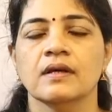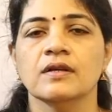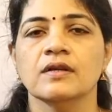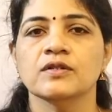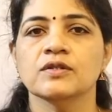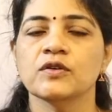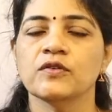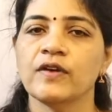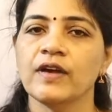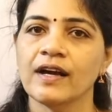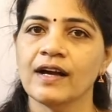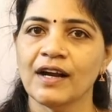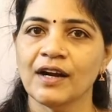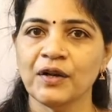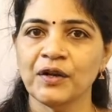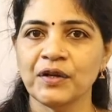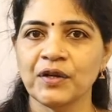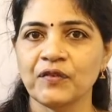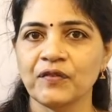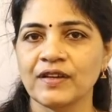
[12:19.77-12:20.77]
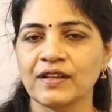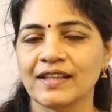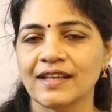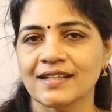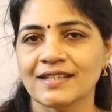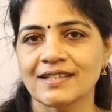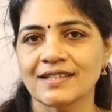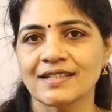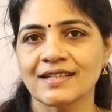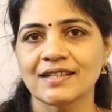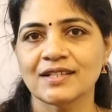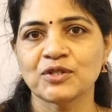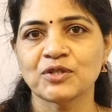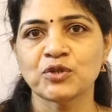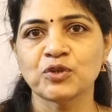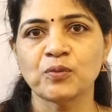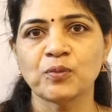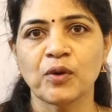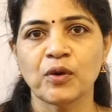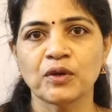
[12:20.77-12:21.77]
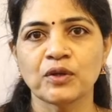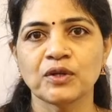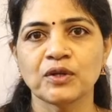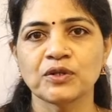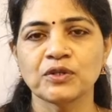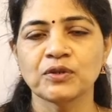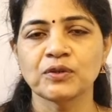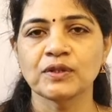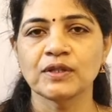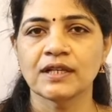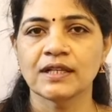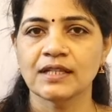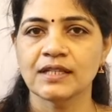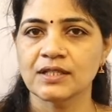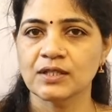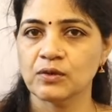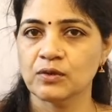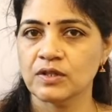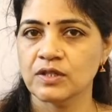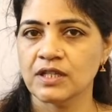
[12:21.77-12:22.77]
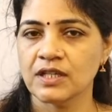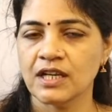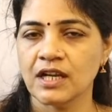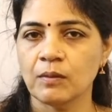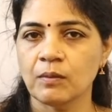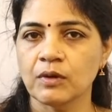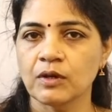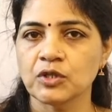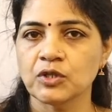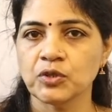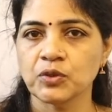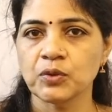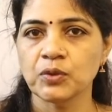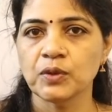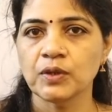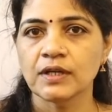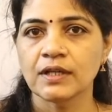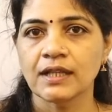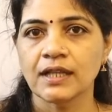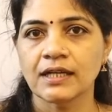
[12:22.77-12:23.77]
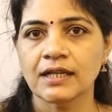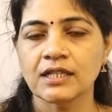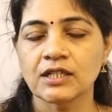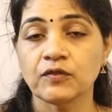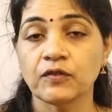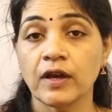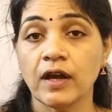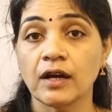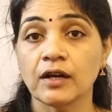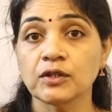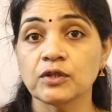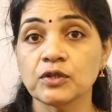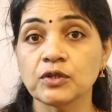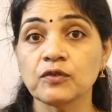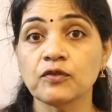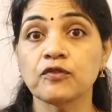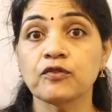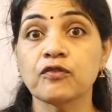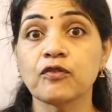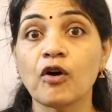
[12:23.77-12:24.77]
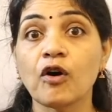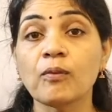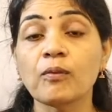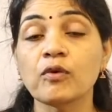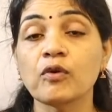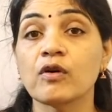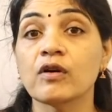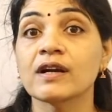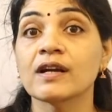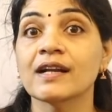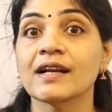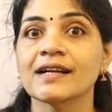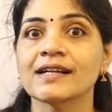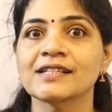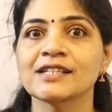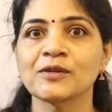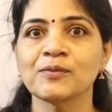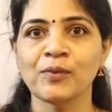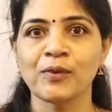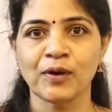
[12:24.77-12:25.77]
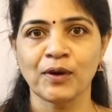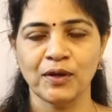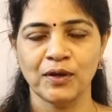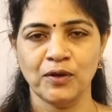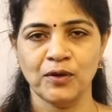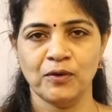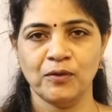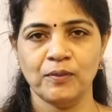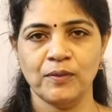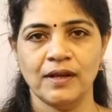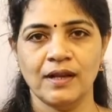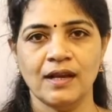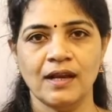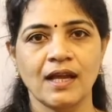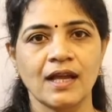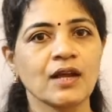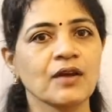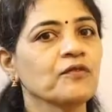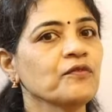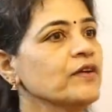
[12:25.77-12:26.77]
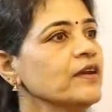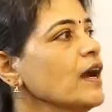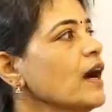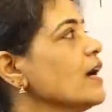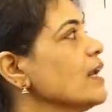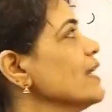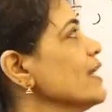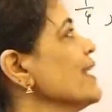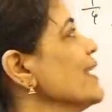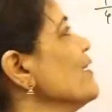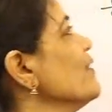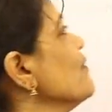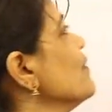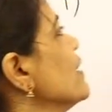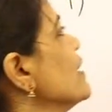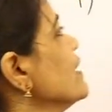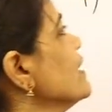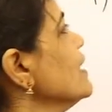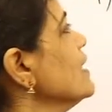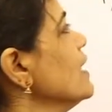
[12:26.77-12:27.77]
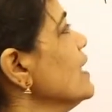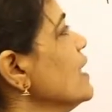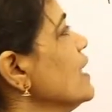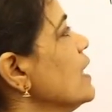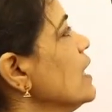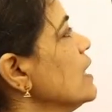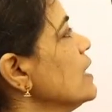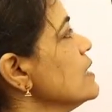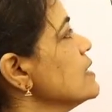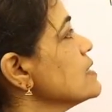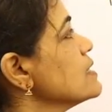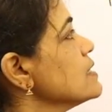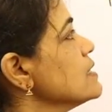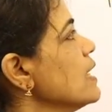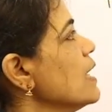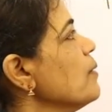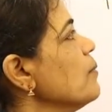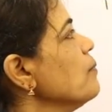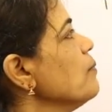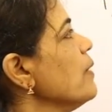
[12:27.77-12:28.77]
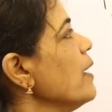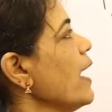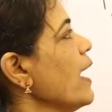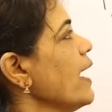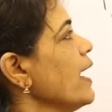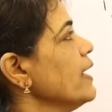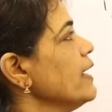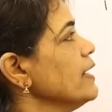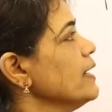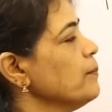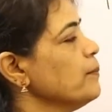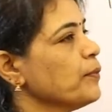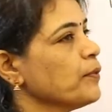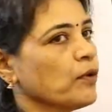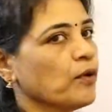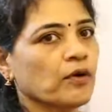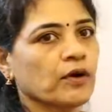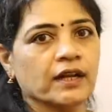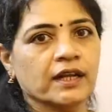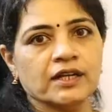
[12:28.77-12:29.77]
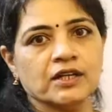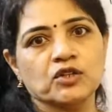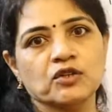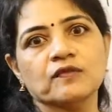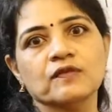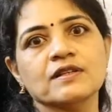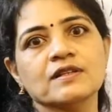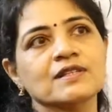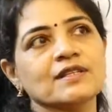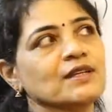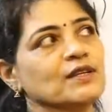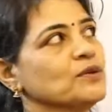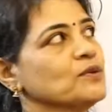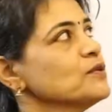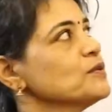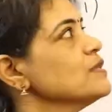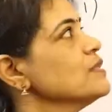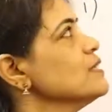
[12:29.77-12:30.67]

So we are continuing with exercise 2.2, that is question number 2, that is we have to form quadratic polynomial. We are given sum and product of the zeros.